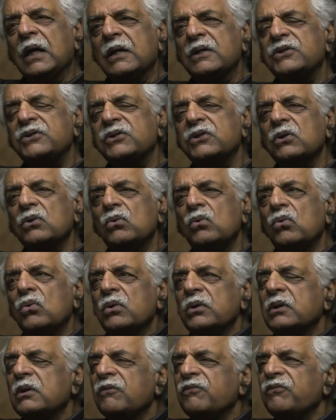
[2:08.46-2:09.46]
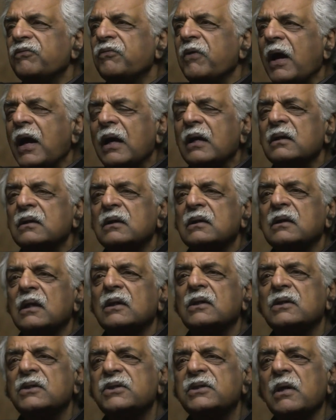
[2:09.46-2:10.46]
So the fact
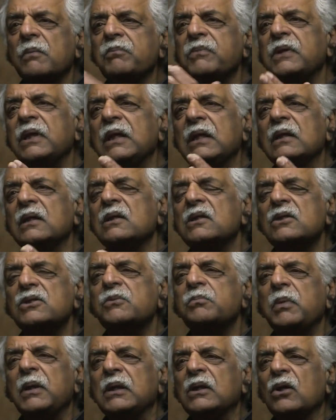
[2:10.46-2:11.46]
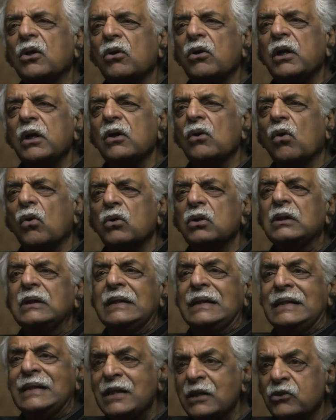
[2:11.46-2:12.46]
that something that has been going
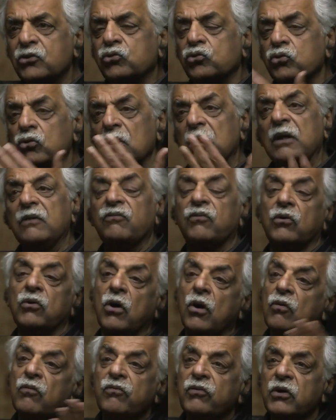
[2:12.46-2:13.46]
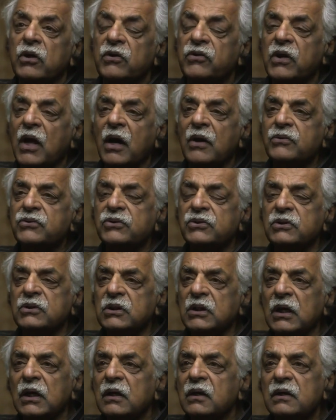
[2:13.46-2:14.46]
on literally for over 1,000
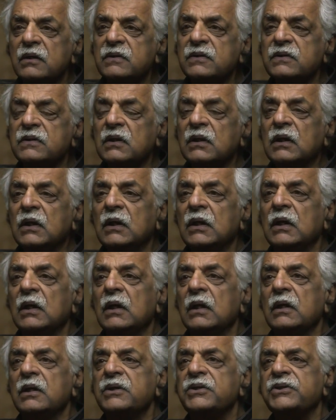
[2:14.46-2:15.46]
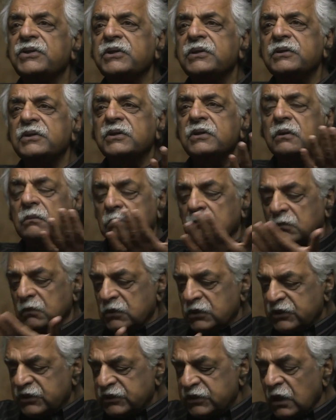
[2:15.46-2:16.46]
years,
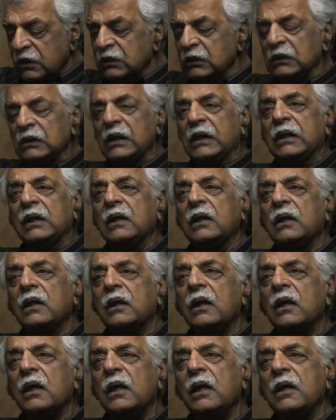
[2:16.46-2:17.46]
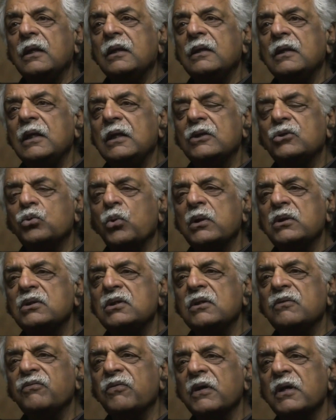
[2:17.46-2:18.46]
suddenly in the
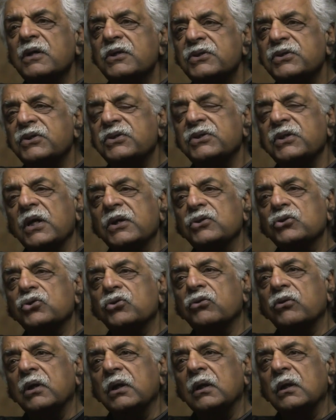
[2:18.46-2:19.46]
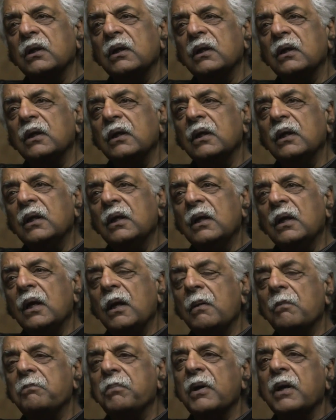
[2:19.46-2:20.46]
21st century
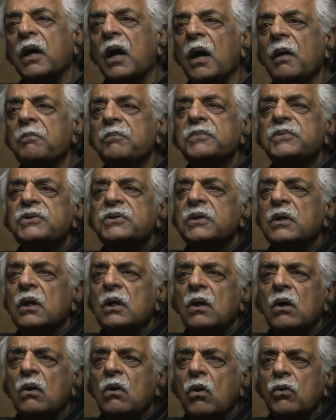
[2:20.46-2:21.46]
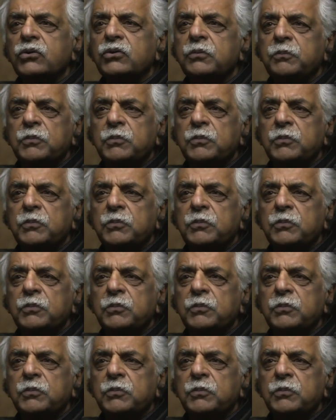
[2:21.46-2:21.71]
becomes a hot